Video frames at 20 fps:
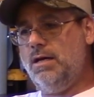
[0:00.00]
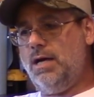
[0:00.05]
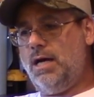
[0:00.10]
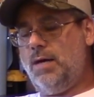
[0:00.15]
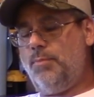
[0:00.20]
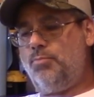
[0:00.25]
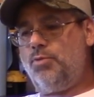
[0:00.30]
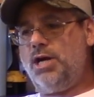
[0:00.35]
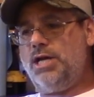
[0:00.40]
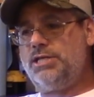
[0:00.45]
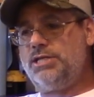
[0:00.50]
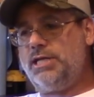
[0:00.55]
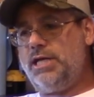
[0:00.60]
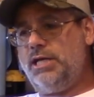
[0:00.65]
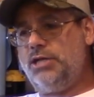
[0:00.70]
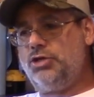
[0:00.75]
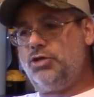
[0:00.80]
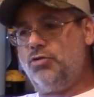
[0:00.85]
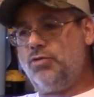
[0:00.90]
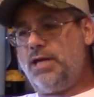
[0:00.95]
a
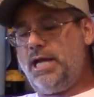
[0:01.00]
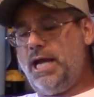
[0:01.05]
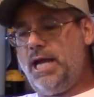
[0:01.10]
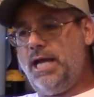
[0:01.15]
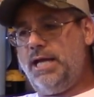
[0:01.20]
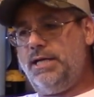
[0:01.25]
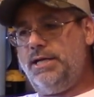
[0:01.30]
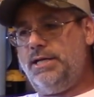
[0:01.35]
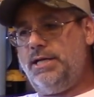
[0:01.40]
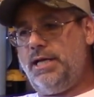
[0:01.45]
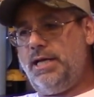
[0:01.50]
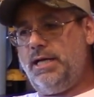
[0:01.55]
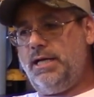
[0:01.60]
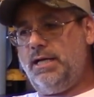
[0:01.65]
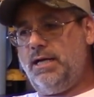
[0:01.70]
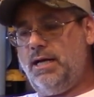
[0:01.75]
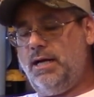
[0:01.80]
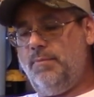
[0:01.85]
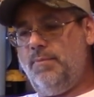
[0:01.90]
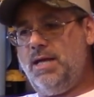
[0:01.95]
presidential
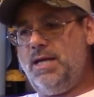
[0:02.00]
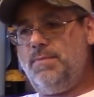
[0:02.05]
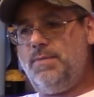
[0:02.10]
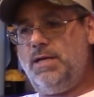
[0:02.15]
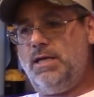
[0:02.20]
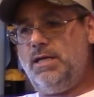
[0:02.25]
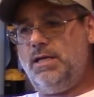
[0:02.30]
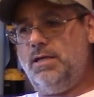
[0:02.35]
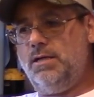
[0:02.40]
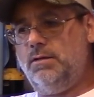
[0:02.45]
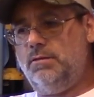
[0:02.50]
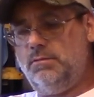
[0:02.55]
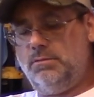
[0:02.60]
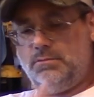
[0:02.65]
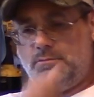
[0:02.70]
candidate, maybe